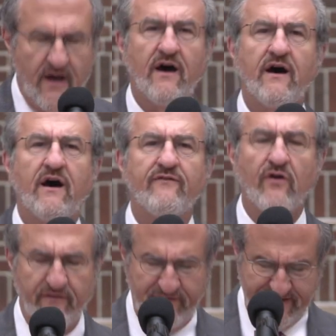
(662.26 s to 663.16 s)
of
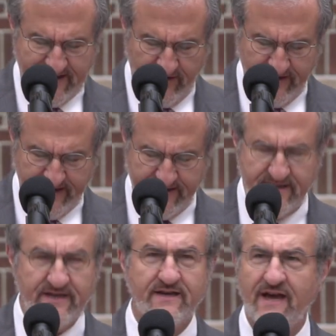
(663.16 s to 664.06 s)
our
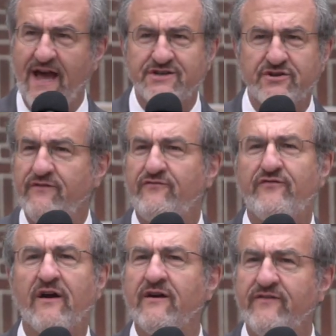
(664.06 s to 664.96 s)
facilities. Actually,
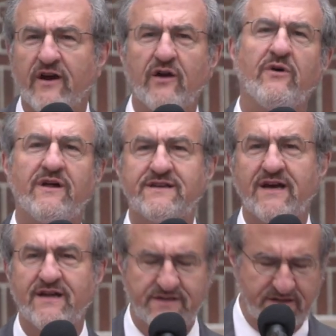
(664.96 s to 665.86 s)
very, very well
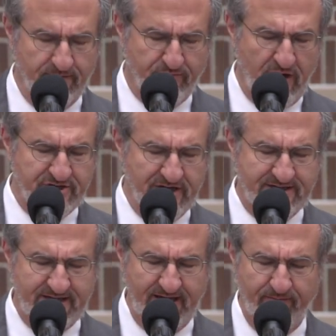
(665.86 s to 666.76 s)
done to the
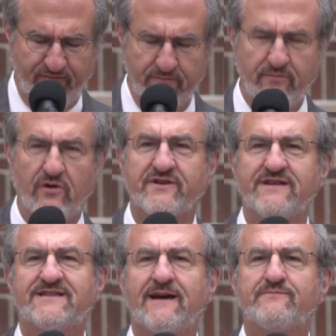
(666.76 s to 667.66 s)
project team from both
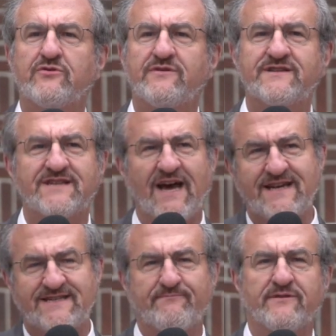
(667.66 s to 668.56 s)
conceptual
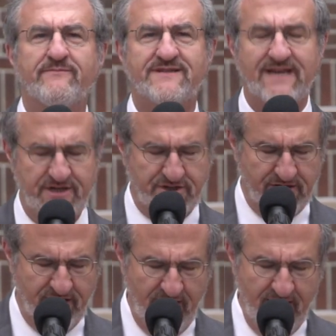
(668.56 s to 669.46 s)
design to
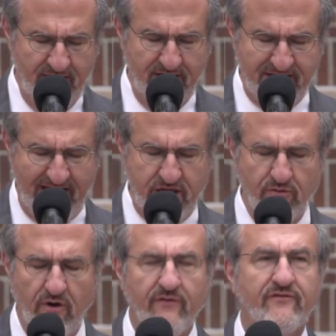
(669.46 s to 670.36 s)
implementation. Thank
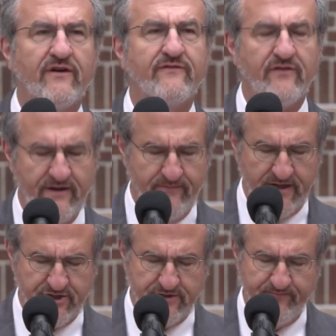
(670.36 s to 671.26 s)
you all very, very
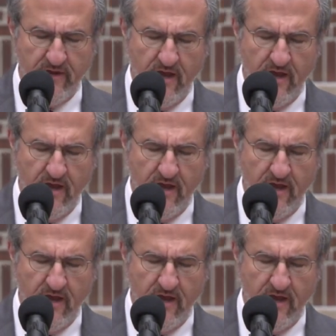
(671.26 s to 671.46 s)
much.